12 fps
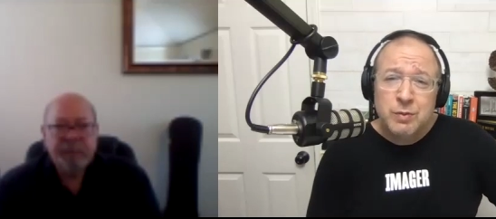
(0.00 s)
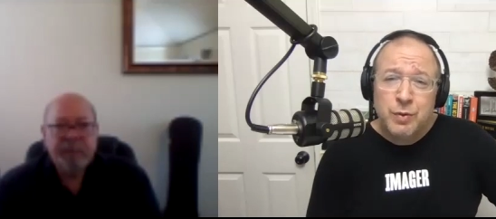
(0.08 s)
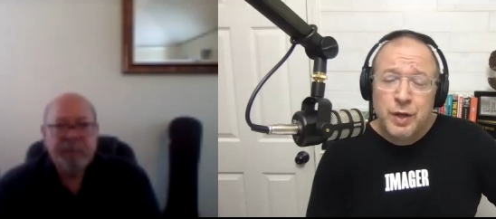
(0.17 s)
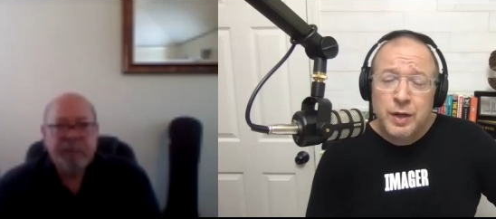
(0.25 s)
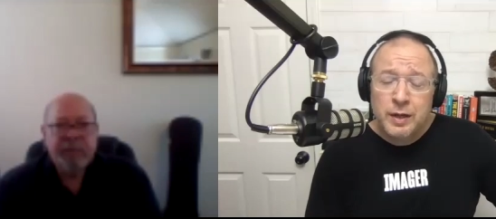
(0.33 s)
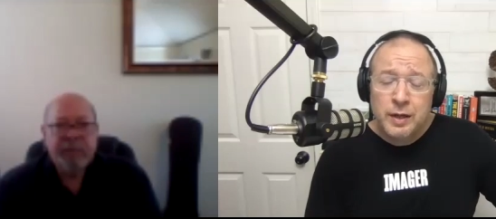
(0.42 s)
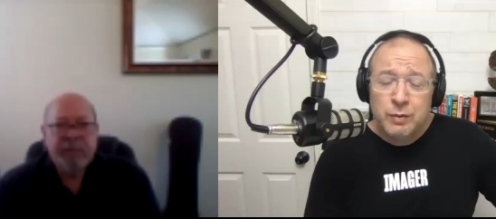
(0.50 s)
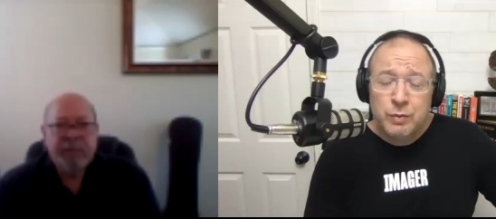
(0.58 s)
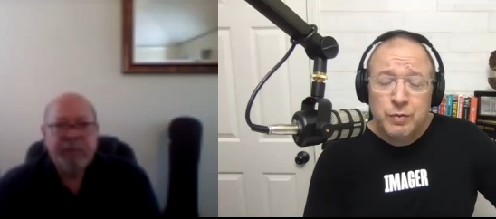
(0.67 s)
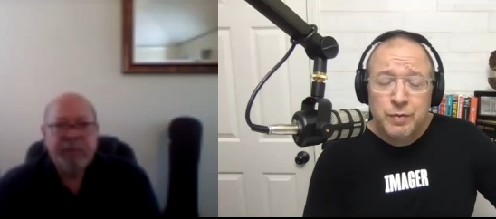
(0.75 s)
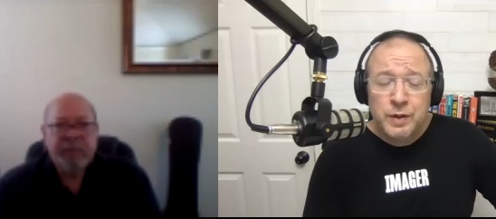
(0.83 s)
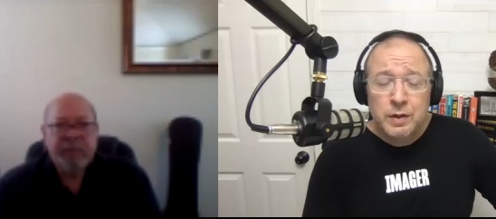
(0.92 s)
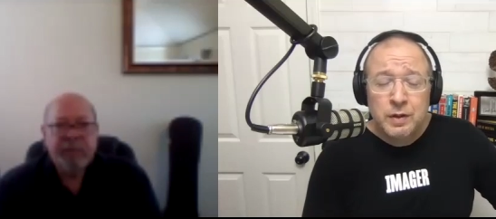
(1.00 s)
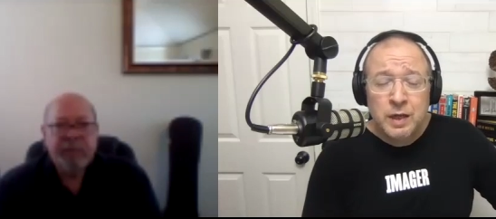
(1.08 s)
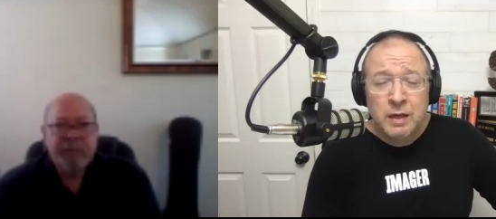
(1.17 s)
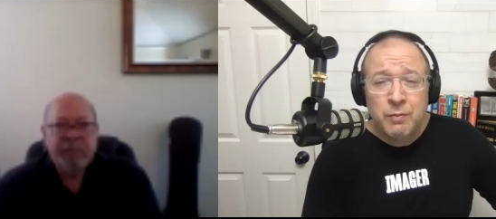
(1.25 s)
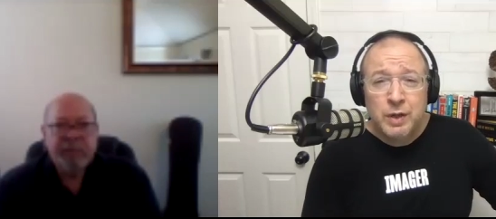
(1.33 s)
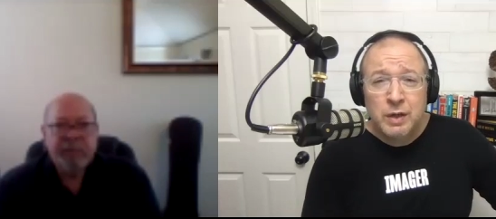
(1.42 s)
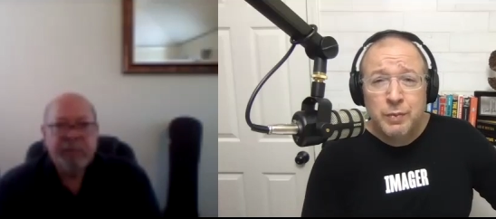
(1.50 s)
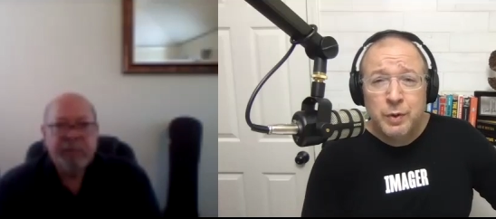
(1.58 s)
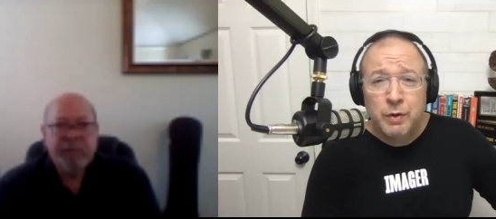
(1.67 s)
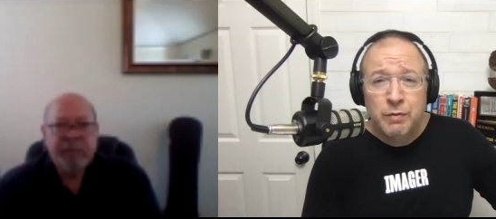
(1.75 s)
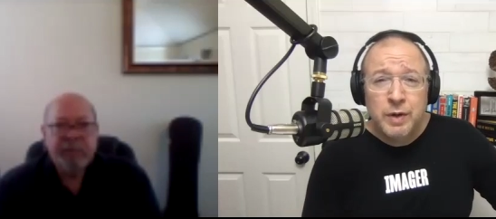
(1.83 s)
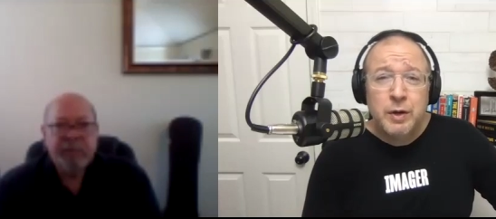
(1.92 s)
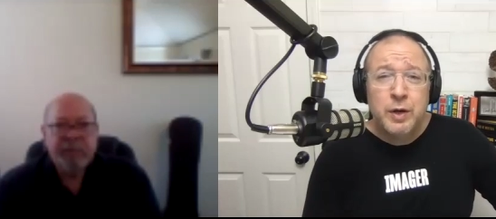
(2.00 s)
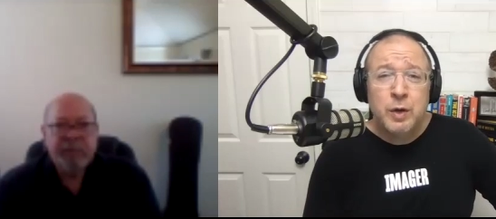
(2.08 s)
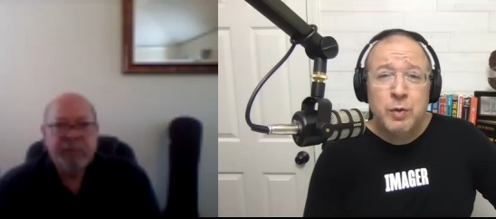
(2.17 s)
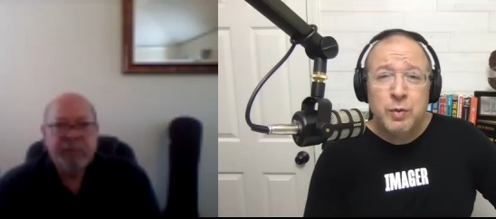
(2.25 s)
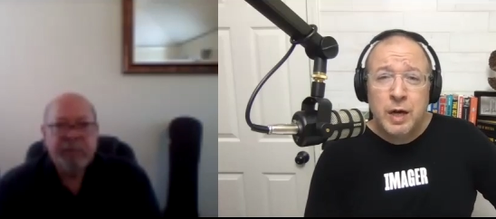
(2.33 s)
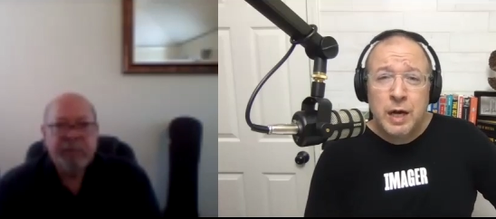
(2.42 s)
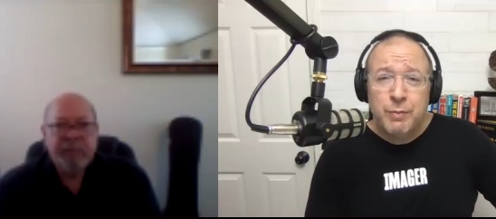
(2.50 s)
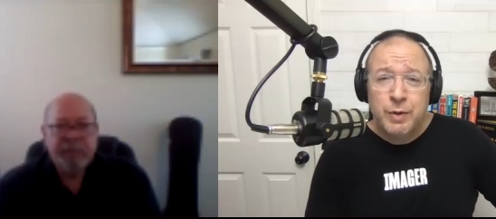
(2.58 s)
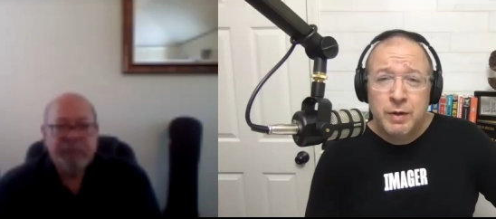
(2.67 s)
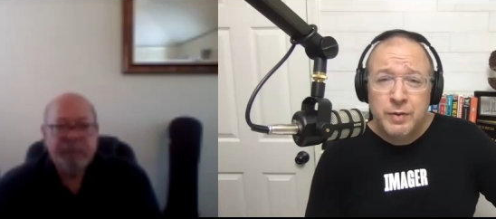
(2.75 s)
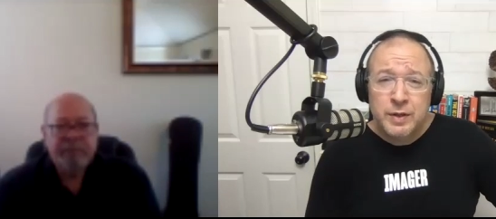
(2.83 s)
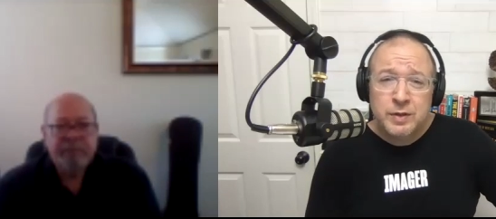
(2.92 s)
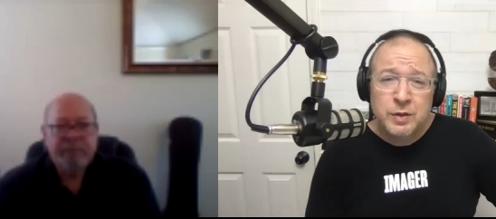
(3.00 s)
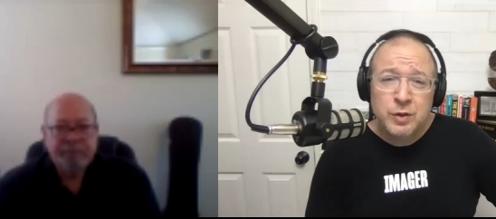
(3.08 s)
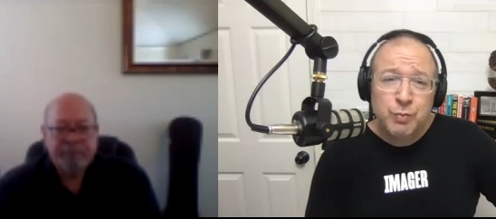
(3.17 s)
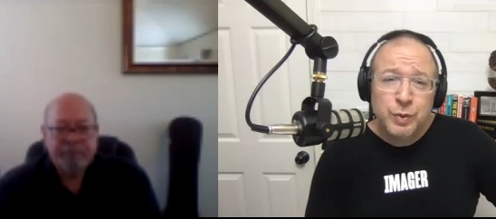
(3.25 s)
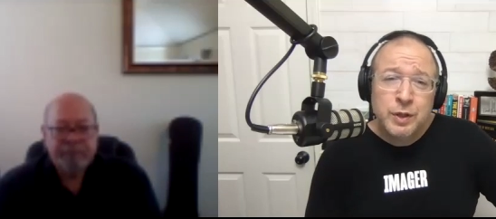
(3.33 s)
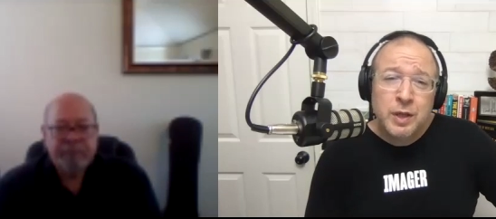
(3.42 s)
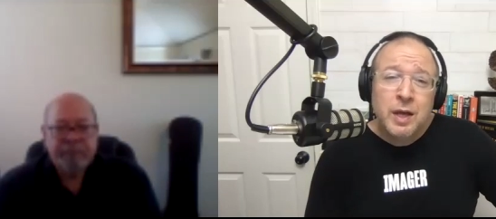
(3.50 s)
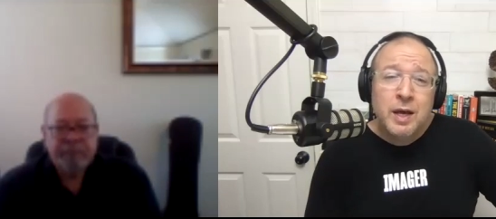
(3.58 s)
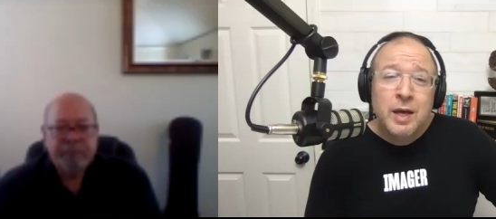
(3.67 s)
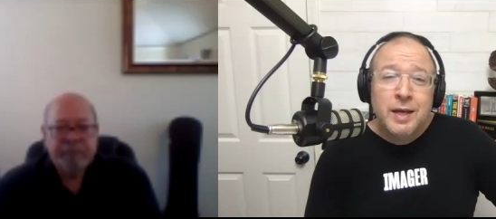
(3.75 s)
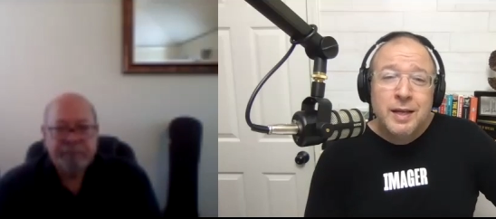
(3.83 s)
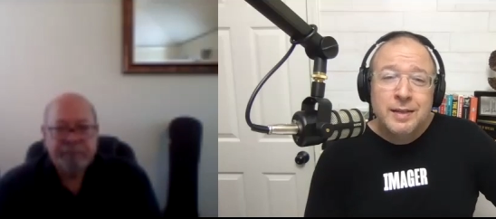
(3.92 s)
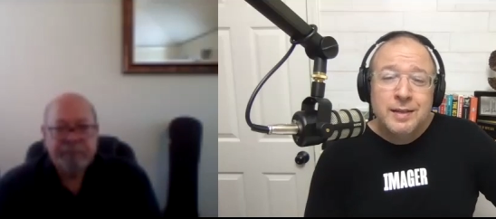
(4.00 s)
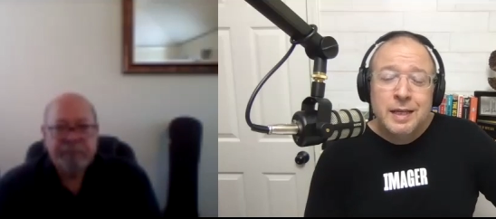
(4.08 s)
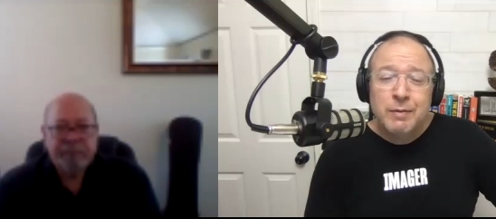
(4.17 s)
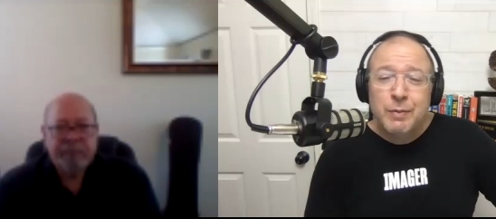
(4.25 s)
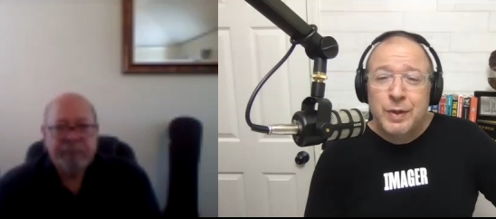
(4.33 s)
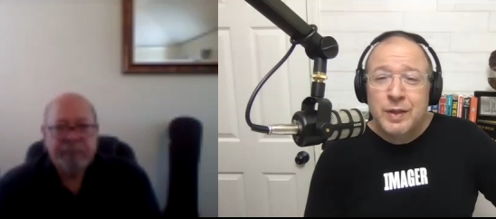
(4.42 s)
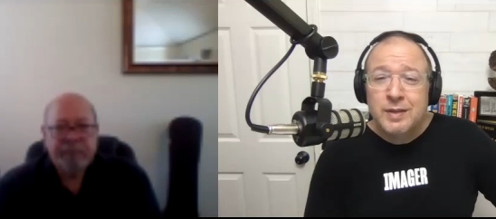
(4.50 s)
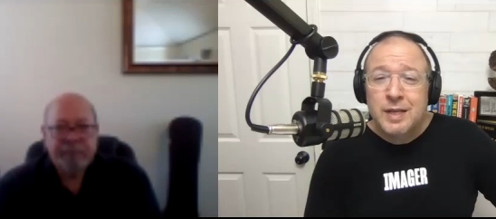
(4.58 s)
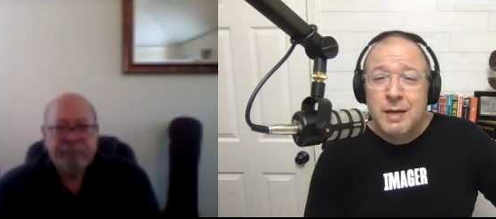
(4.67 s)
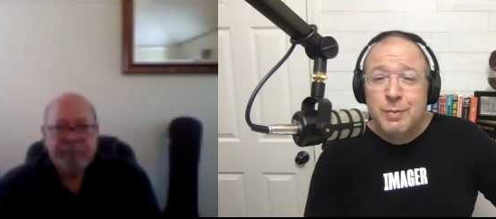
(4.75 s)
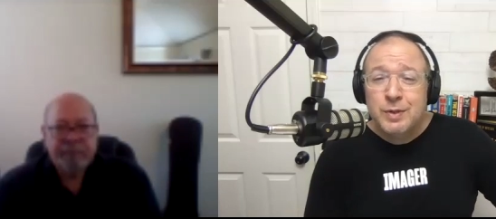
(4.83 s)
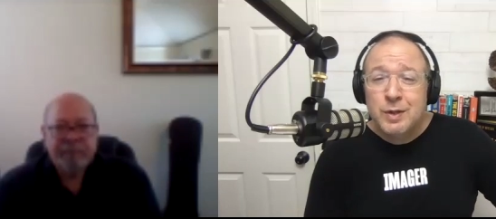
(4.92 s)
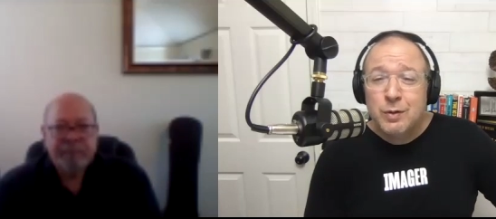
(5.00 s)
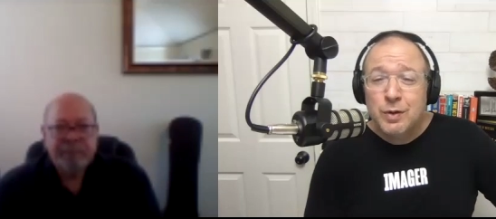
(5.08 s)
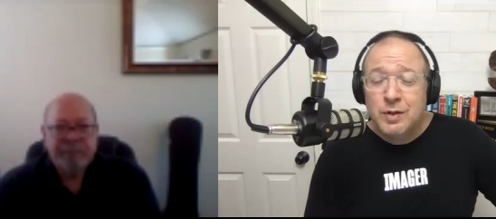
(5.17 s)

Speaker 1: where you can connect with Phill and pick up your very own copy of this new book. It's time to bring this episode of The